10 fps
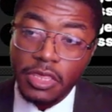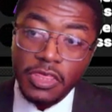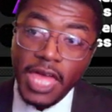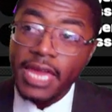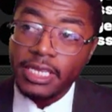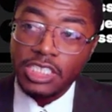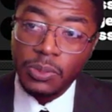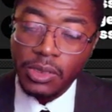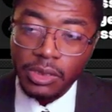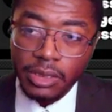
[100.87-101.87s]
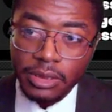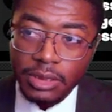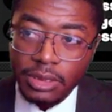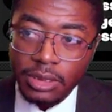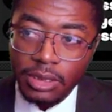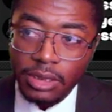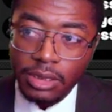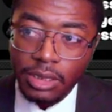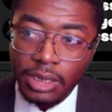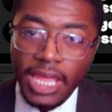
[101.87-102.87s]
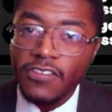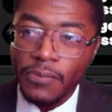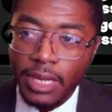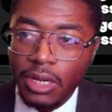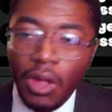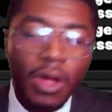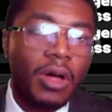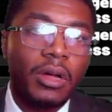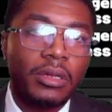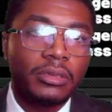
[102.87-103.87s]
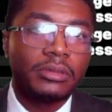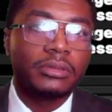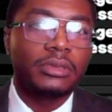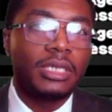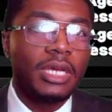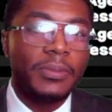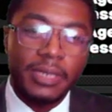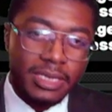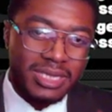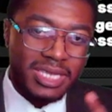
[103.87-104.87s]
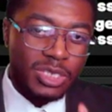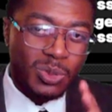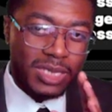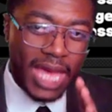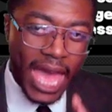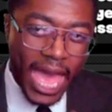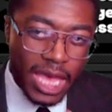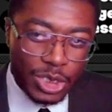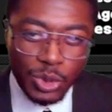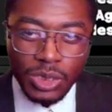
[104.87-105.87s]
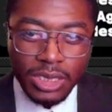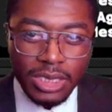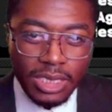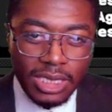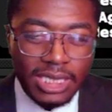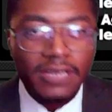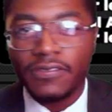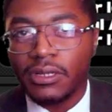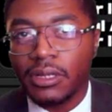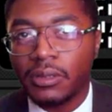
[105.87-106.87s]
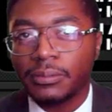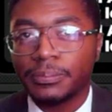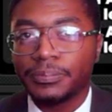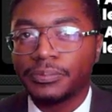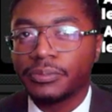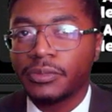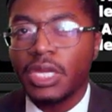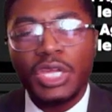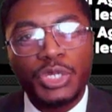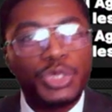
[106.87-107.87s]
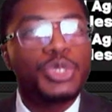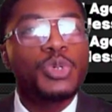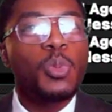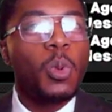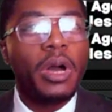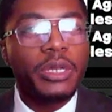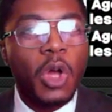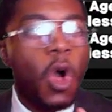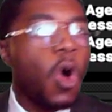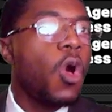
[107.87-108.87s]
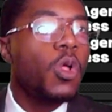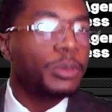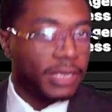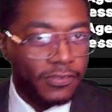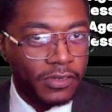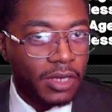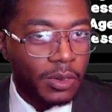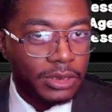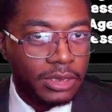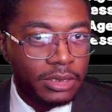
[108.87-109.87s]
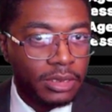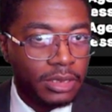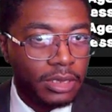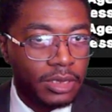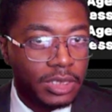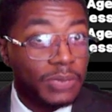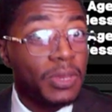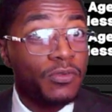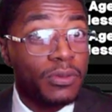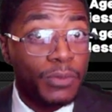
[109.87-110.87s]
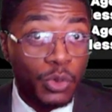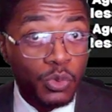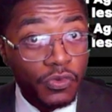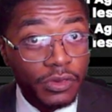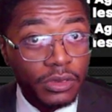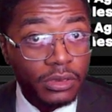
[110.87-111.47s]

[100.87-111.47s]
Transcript: That experience left me in awe because this was actually difficult. Do you want all difficulty to be removed?